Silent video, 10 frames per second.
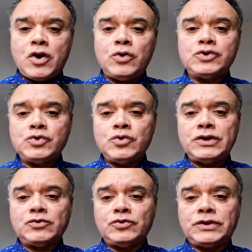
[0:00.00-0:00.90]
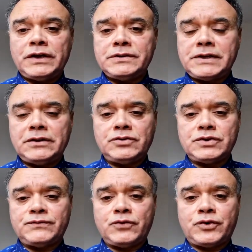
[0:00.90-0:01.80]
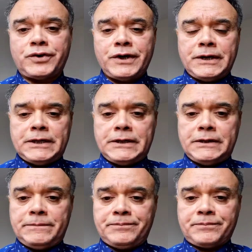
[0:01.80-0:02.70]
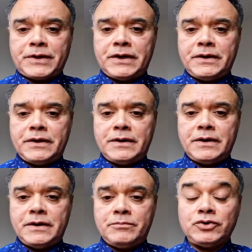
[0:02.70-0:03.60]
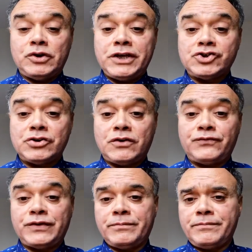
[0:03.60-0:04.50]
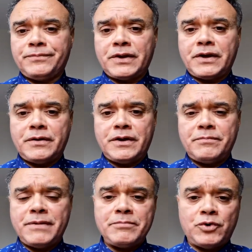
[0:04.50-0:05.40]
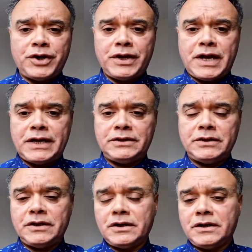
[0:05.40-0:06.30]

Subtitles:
Also, it contains centers for modulation of memory and